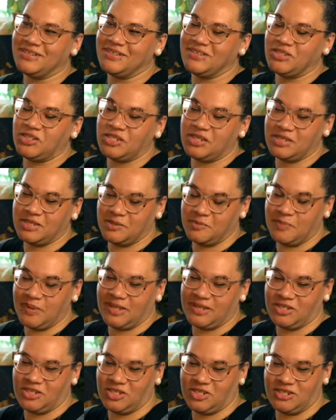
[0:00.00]
She has a
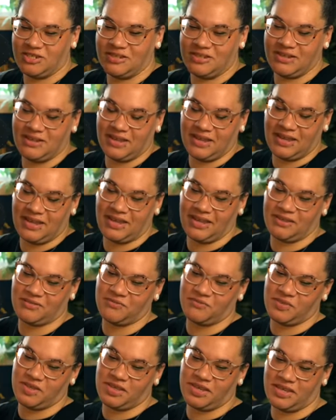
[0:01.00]
pension and
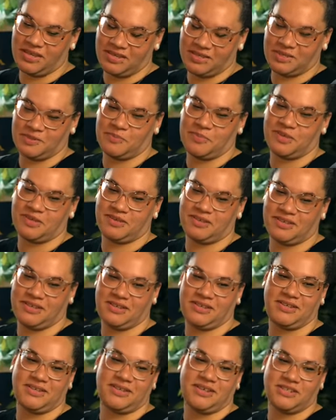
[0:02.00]
V A disability,